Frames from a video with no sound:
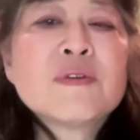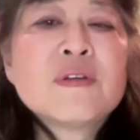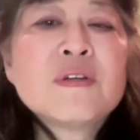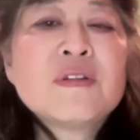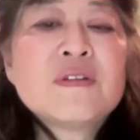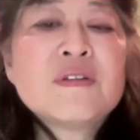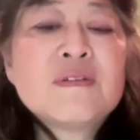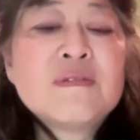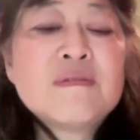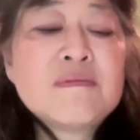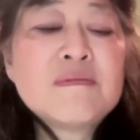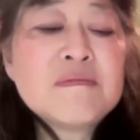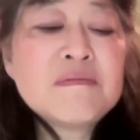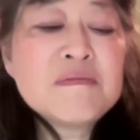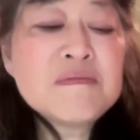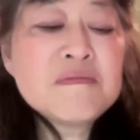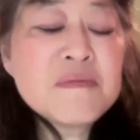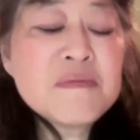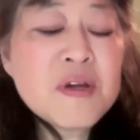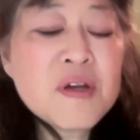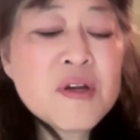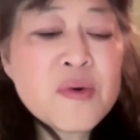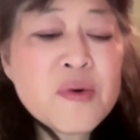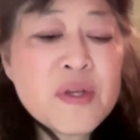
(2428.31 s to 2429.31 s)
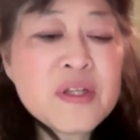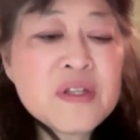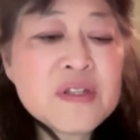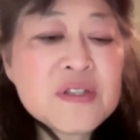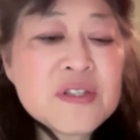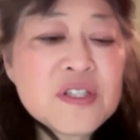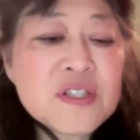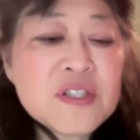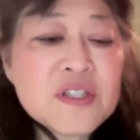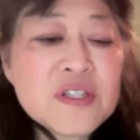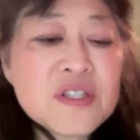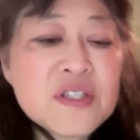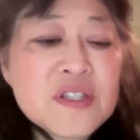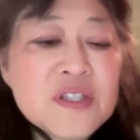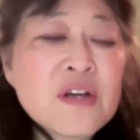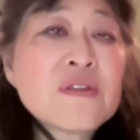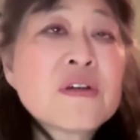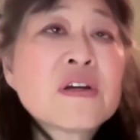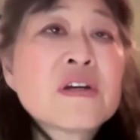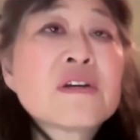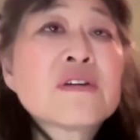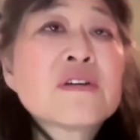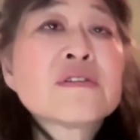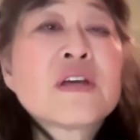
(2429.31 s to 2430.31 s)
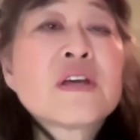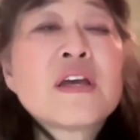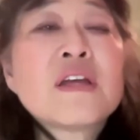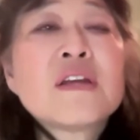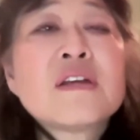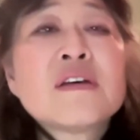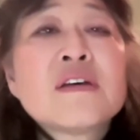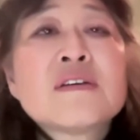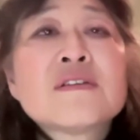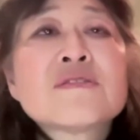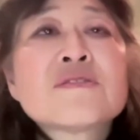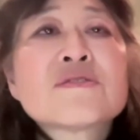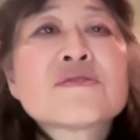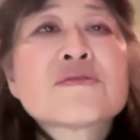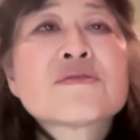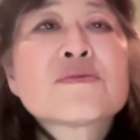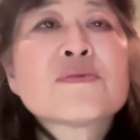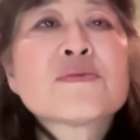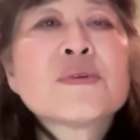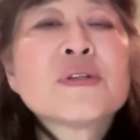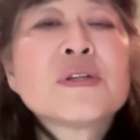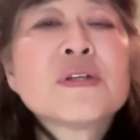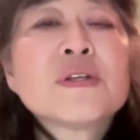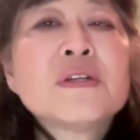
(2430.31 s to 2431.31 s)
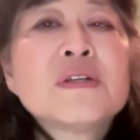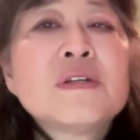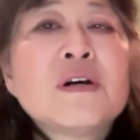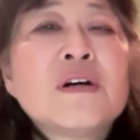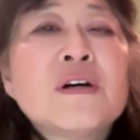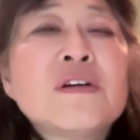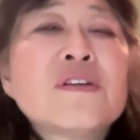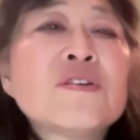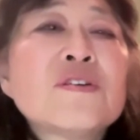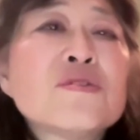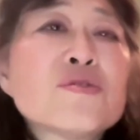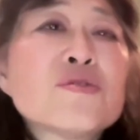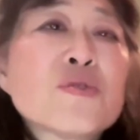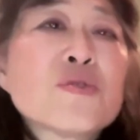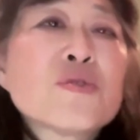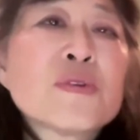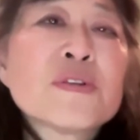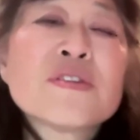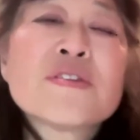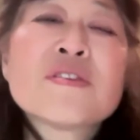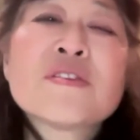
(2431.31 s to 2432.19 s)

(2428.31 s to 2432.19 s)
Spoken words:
in agreeing to share their data is really unusual.